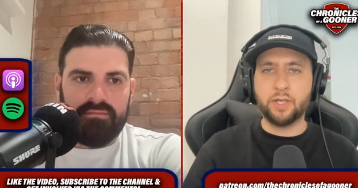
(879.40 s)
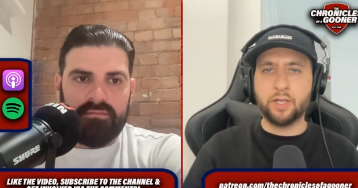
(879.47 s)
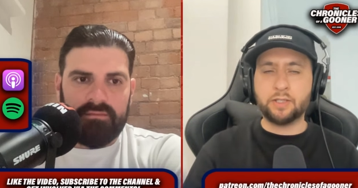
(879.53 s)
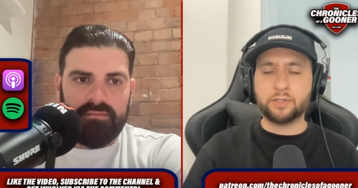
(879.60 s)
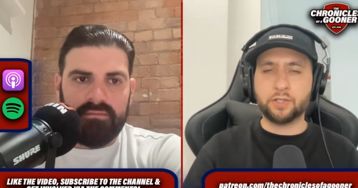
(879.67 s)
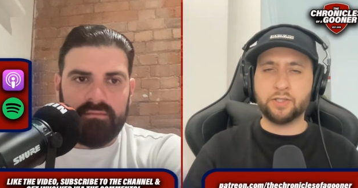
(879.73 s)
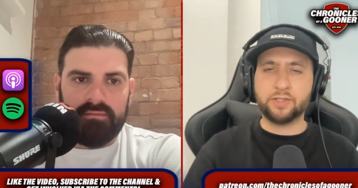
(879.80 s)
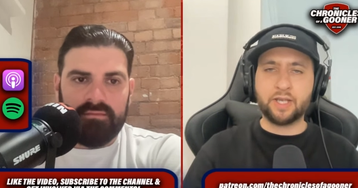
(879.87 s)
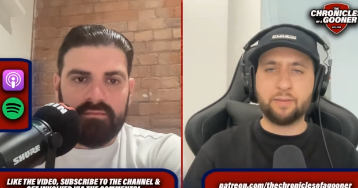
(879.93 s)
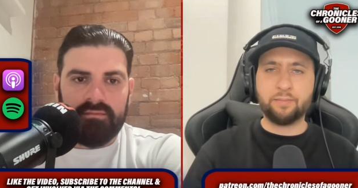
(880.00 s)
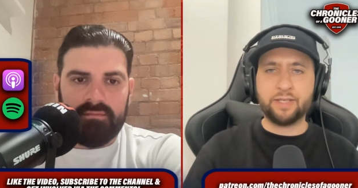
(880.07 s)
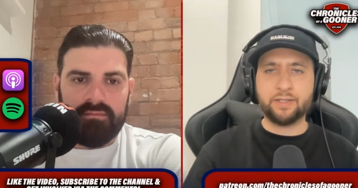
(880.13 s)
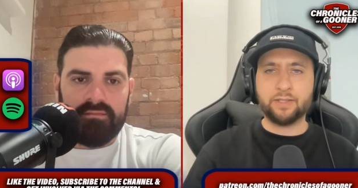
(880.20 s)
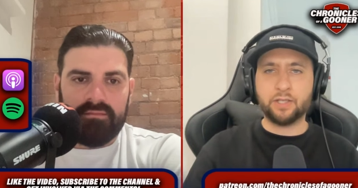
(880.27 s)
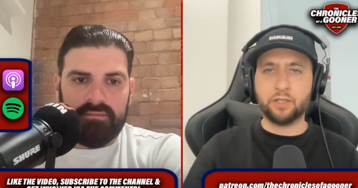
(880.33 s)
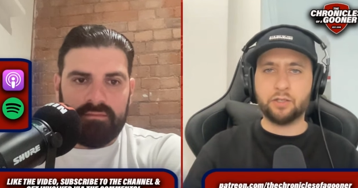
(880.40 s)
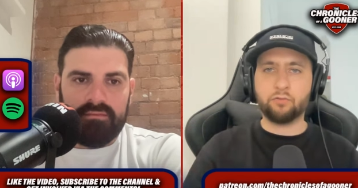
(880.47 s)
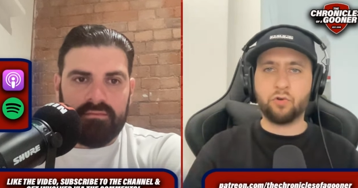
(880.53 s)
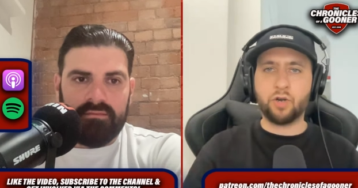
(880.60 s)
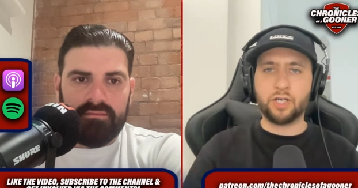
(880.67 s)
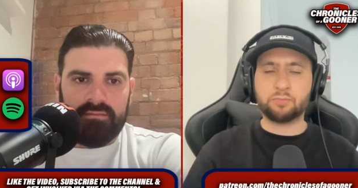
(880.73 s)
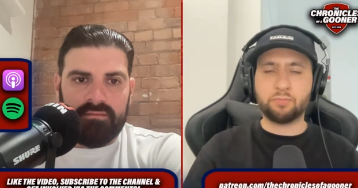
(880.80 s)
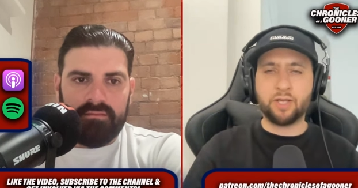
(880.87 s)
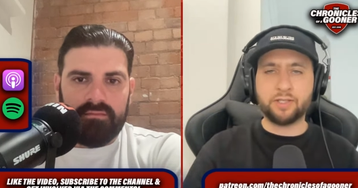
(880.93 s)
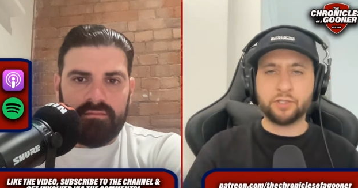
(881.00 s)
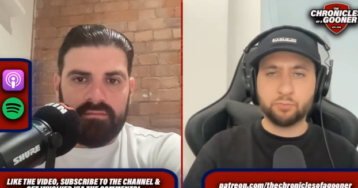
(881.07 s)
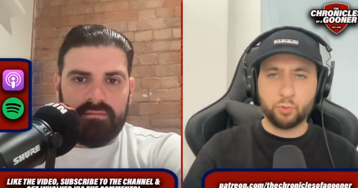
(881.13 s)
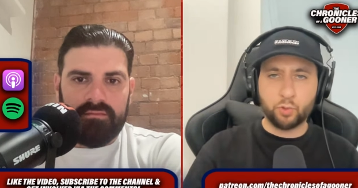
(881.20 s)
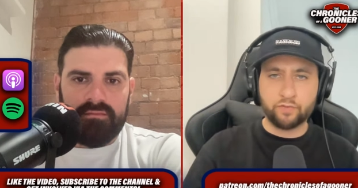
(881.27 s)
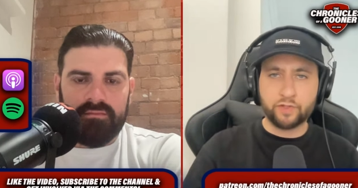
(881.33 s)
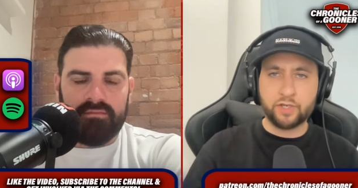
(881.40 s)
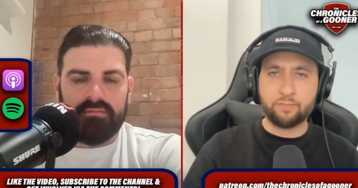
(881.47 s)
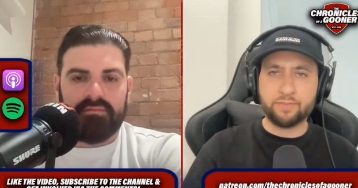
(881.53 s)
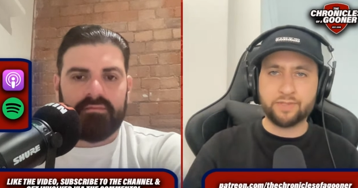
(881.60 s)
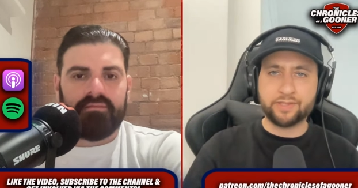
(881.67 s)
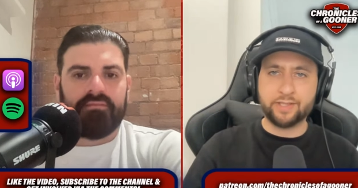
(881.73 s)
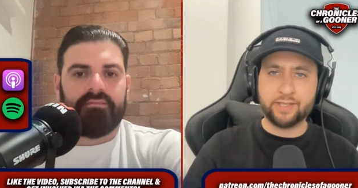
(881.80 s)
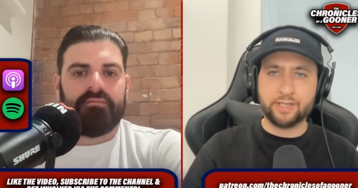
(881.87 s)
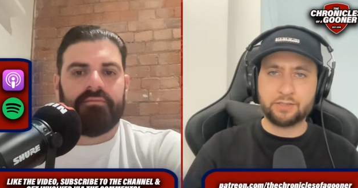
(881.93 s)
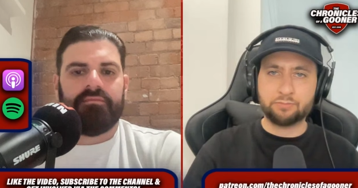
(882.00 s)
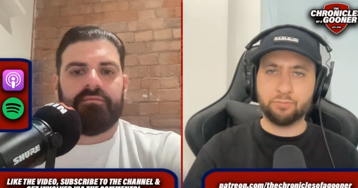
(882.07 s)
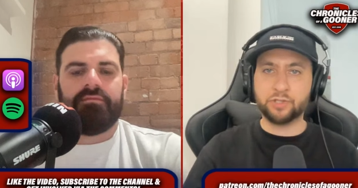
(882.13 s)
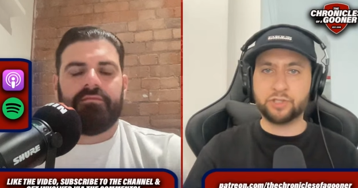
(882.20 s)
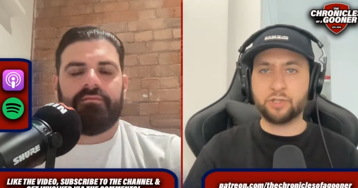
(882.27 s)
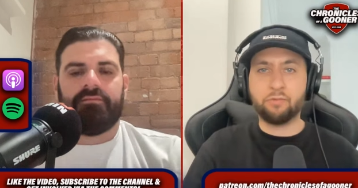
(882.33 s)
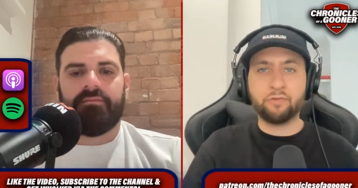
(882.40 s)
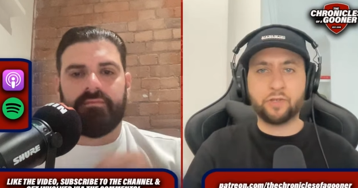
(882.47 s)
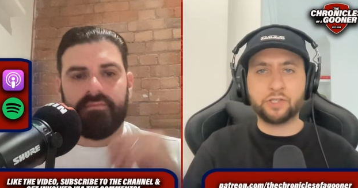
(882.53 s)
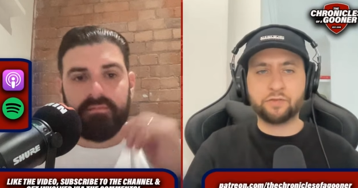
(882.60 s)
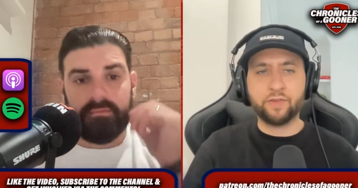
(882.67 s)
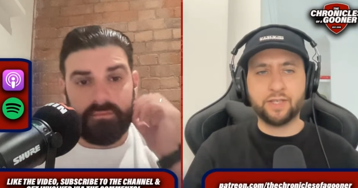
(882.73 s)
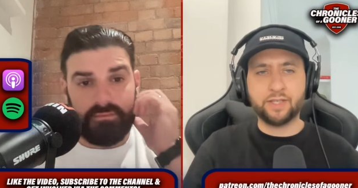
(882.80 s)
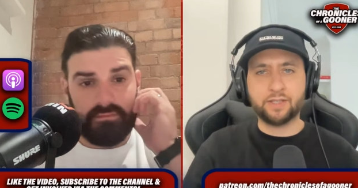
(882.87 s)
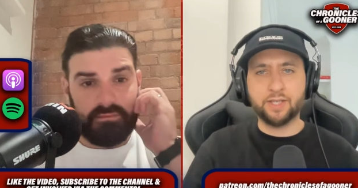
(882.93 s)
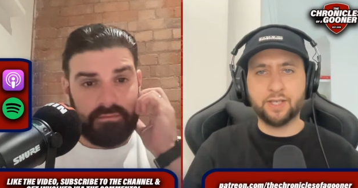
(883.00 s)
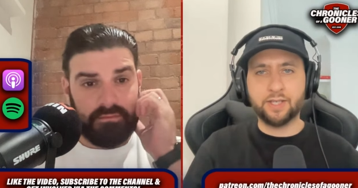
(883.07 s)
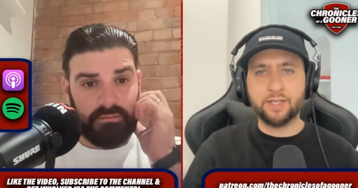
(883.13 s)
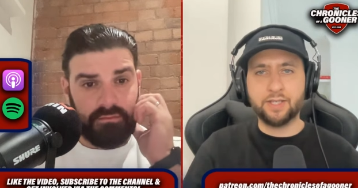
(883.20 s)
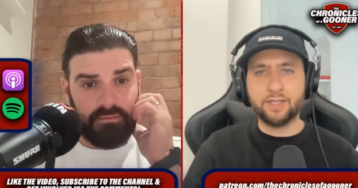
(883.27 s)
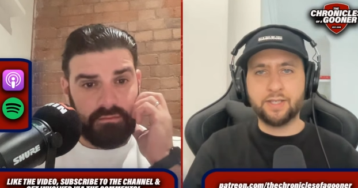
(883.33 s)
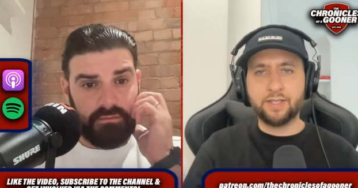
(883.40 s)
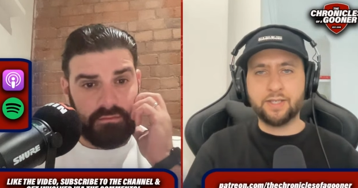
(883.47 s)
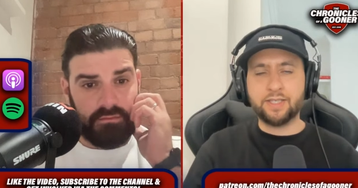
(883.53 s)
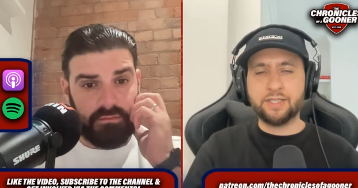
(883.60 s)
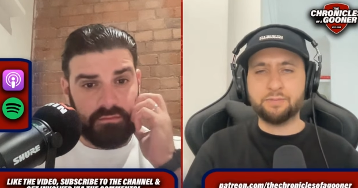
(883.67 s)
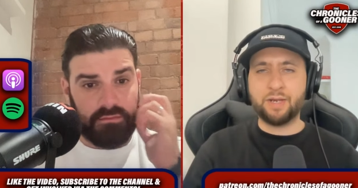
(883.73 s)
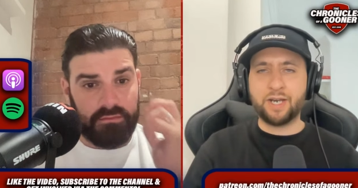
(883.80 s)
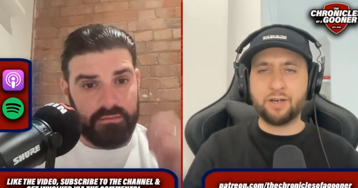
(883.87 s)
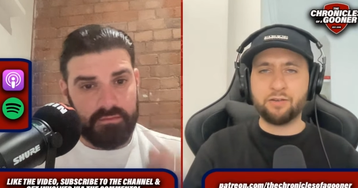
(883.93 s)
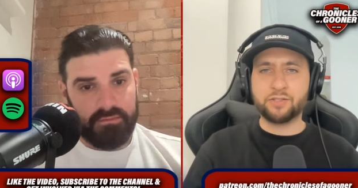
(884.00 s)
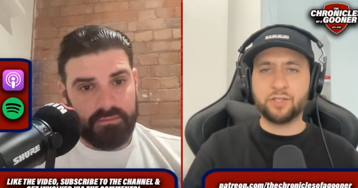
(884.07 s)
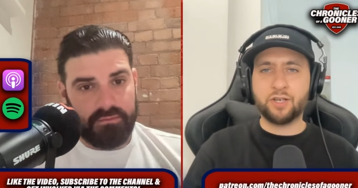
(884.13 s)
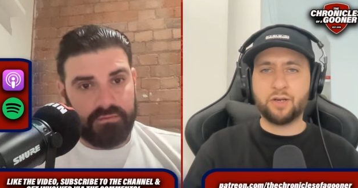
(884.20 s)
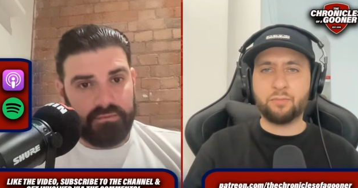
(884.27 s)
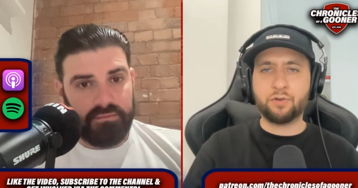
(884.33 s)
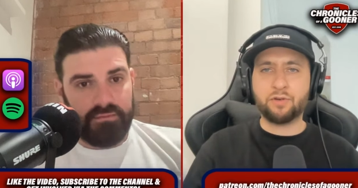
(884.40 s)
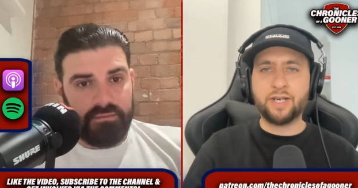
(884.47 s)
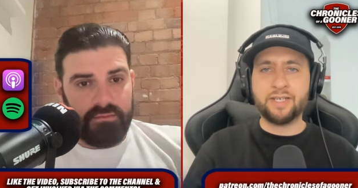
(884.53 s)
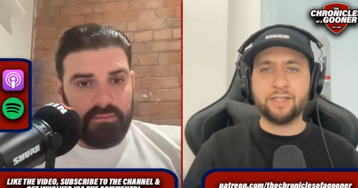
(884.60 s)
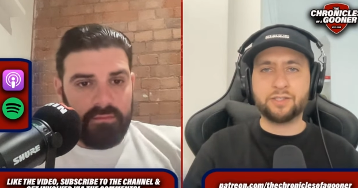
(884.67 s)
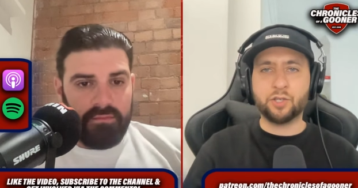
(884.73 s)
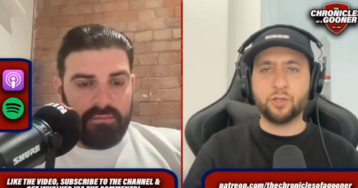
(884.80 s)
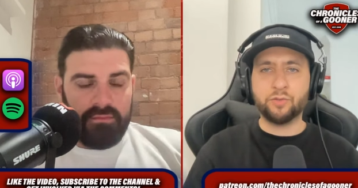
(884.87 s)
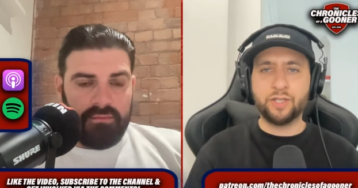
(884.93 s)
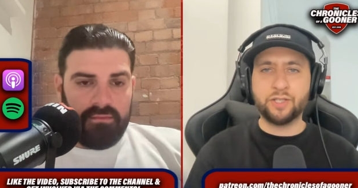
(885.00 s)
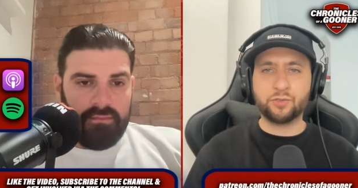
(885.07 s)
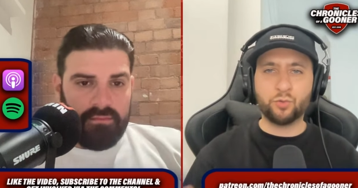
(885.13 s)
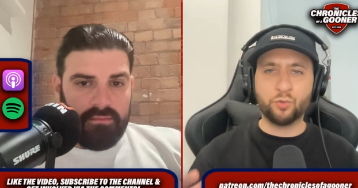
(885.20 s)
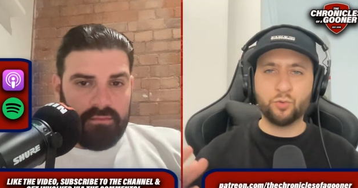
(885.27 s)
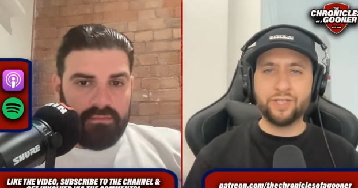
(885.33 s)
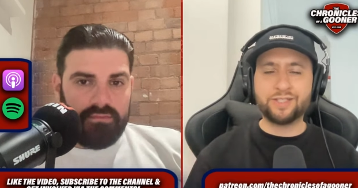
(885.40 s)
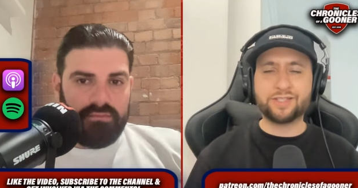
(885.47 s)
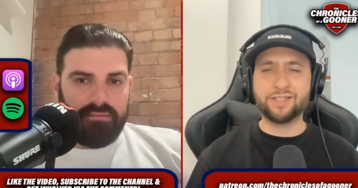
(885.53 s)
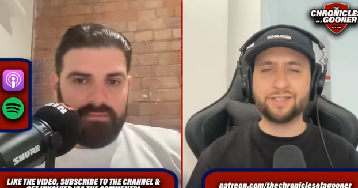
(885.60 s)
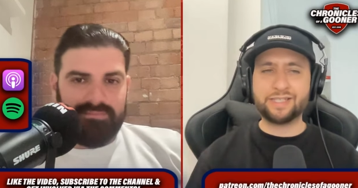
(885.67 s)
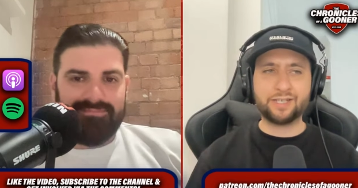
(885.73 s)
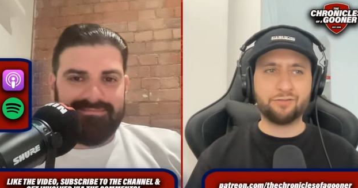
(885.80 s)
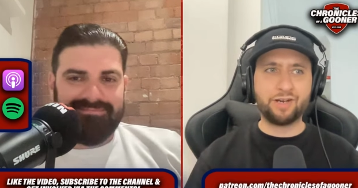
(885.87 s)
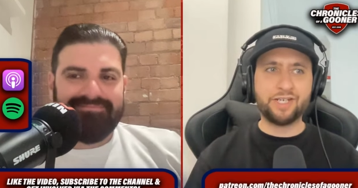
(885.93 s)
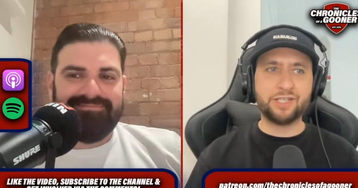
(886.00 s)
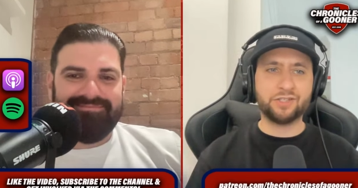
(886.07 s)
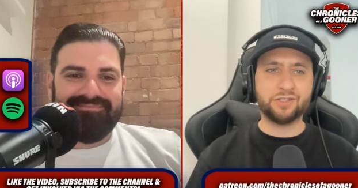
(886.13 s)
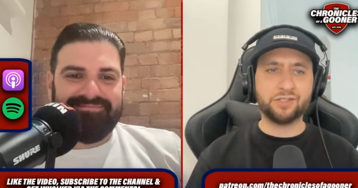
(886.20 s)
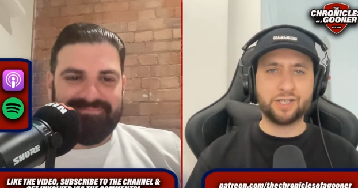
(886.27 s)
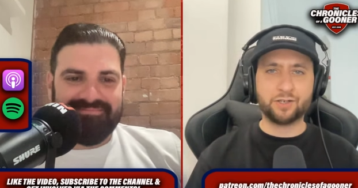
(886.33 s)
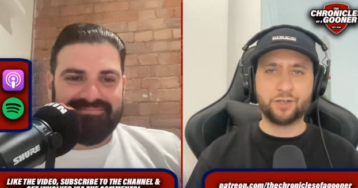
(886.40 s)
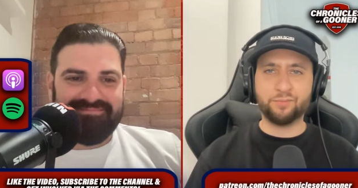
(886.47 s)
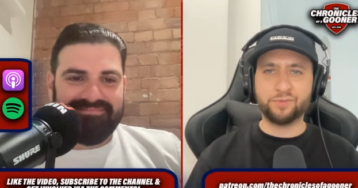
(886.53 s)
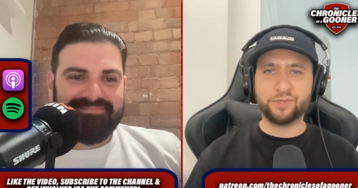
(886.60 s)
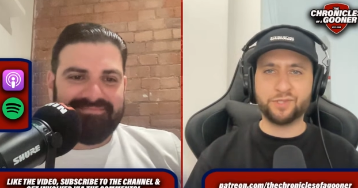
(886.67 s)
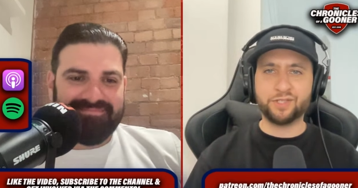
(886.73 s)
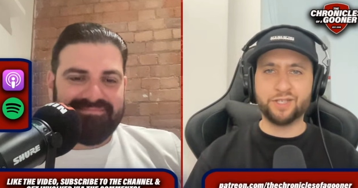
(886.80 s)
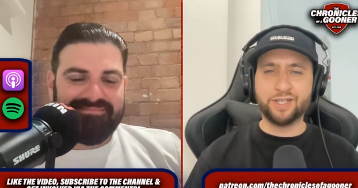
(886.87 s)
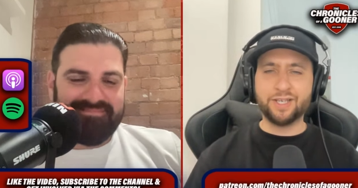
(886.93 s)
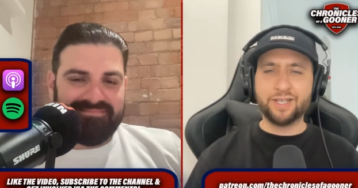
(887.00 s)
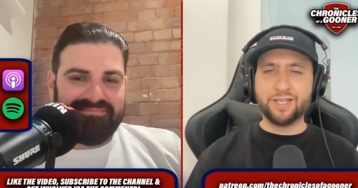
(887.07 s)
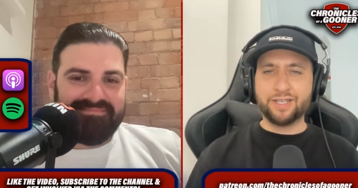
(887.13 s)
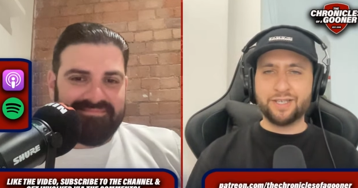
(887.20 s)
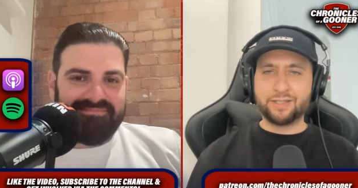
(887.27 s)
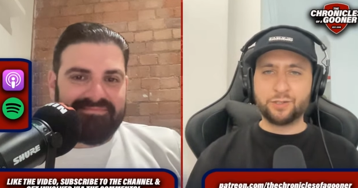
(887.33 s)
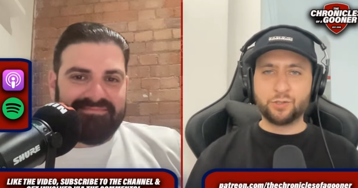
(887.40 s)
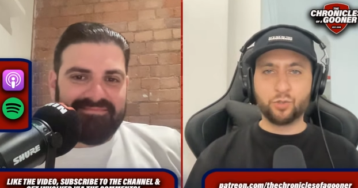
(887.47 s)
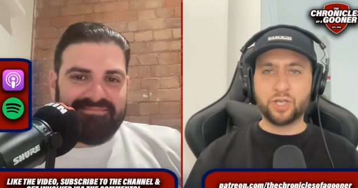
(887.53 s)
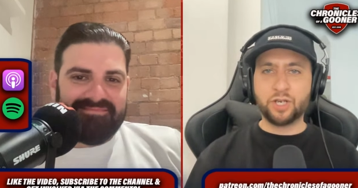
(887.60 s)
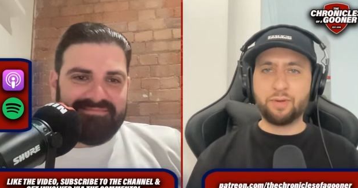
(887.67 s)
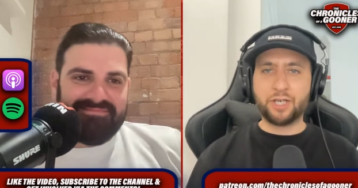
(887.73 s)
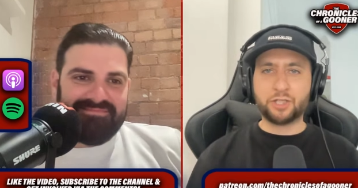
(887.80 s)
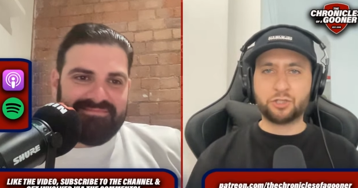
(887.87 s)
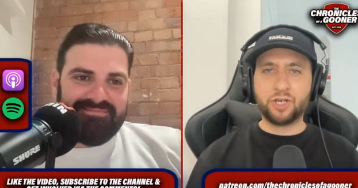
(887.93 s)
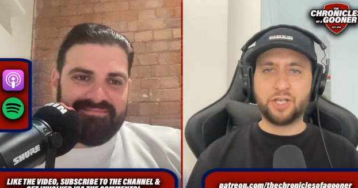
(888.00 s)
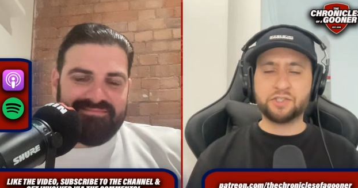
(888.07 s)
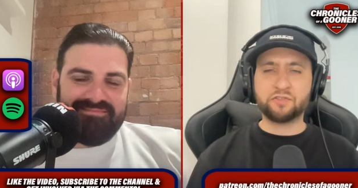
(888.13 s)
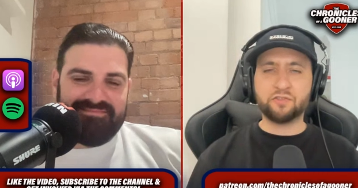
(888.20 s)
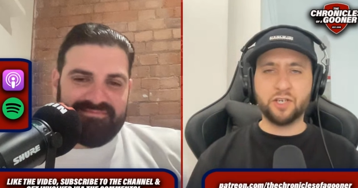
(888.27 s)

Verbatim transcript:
Speaker 1: So does that mean that Rice plays as more of a number six? But some of us think that he's better as a number eight. So there's all these considerations that come to talking about a transfer.